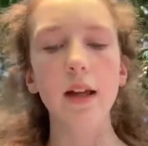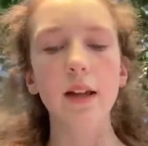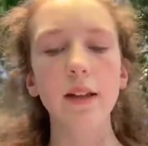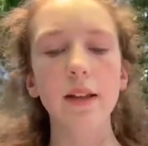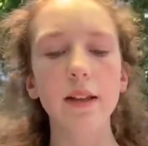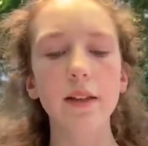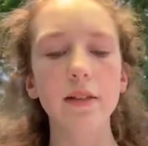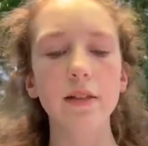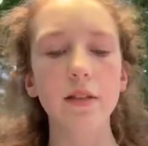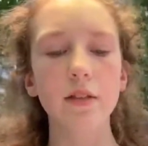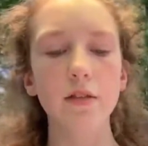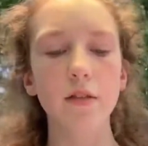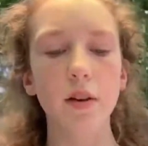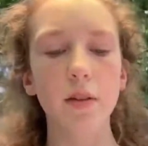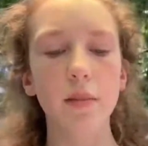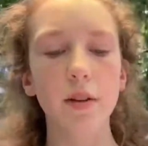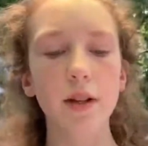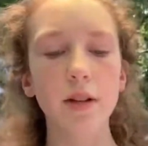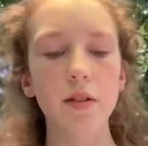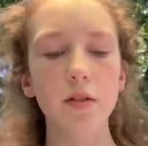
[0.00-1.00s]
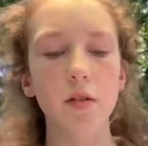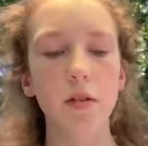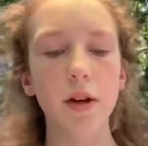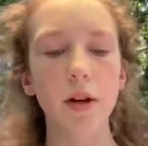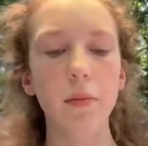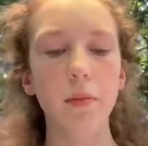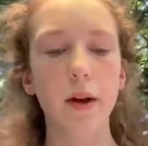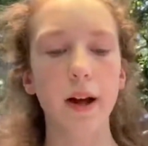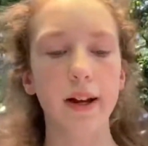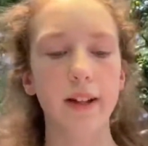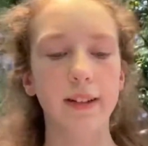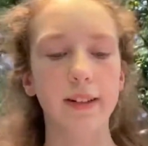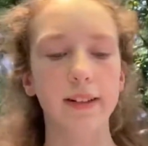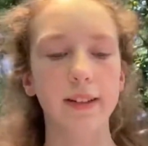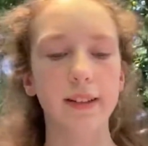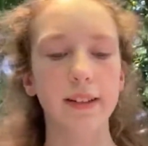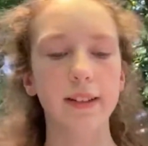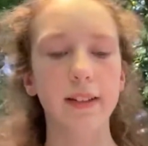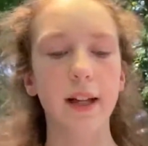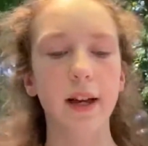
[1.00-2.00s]
These discriminatory
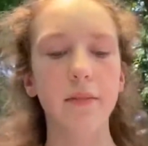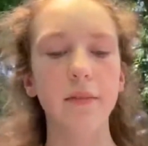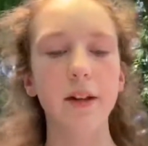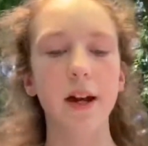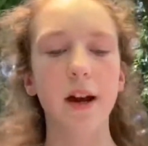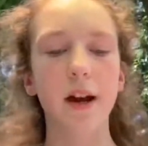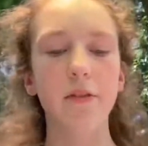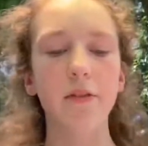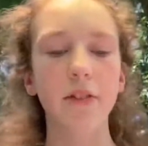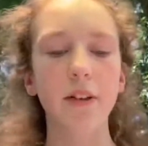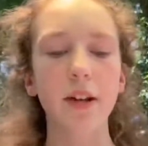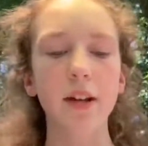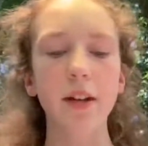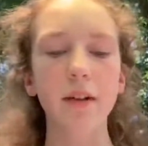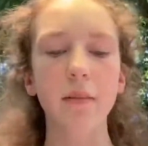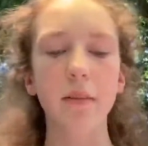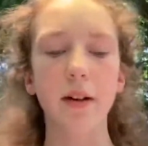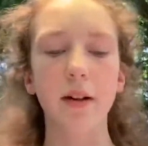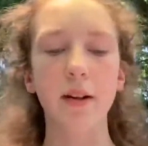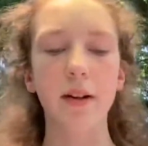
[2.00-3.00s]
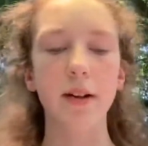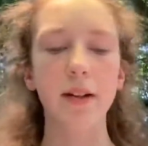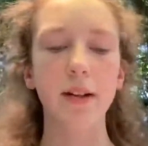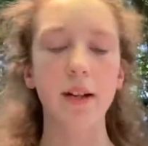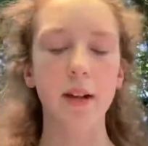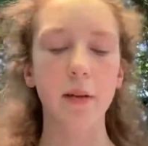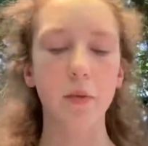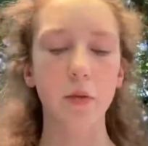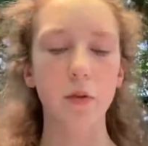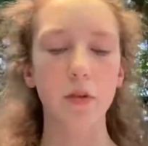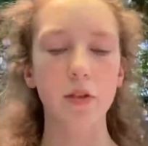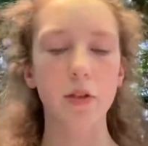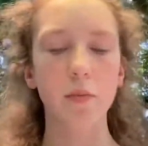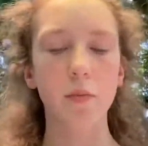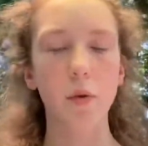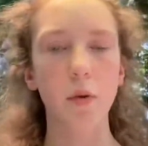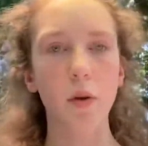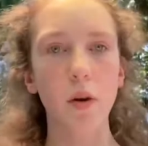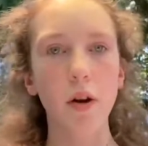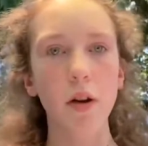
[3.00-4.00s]
practices kept African American neighborhoods
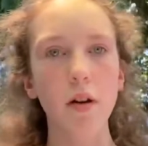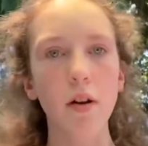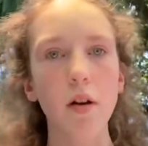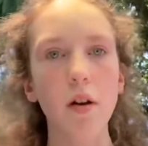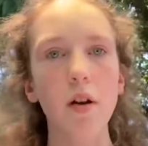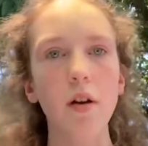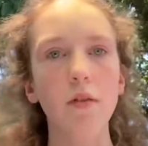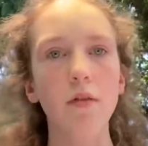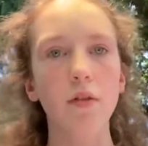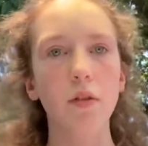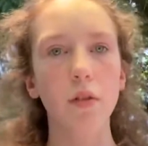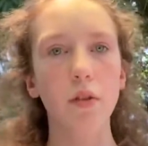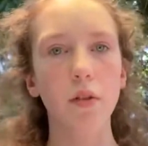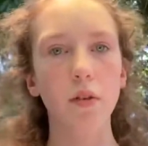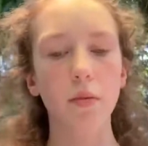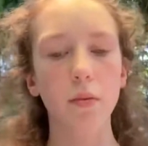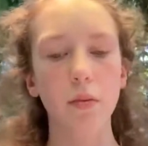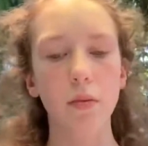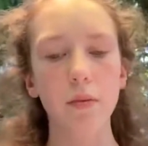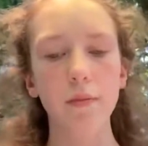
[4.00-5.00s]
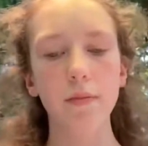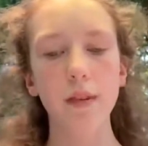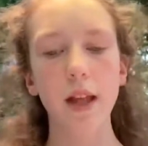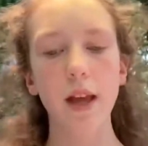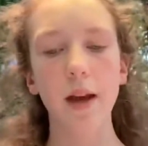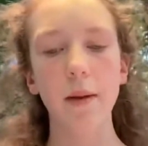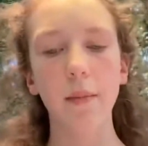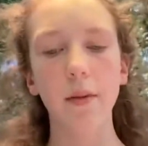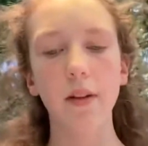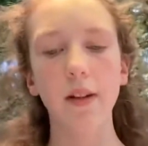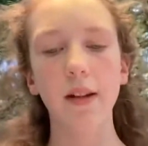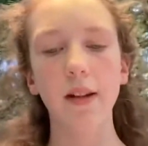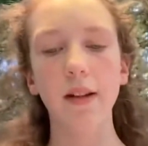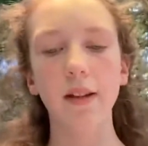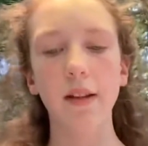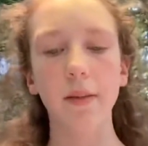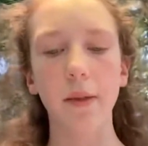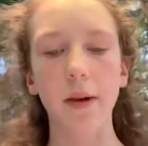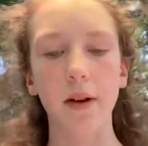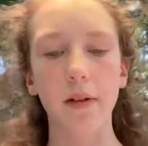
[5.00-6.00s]
poor, vulnerable, and
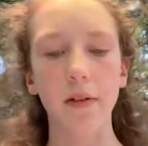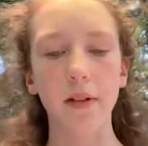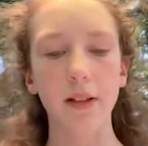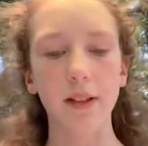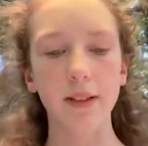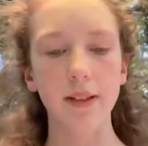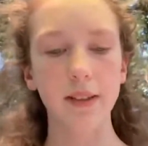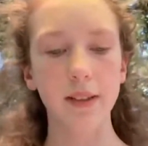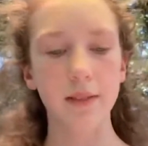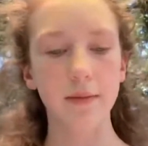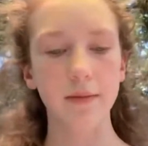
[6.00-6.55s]
politically powerless.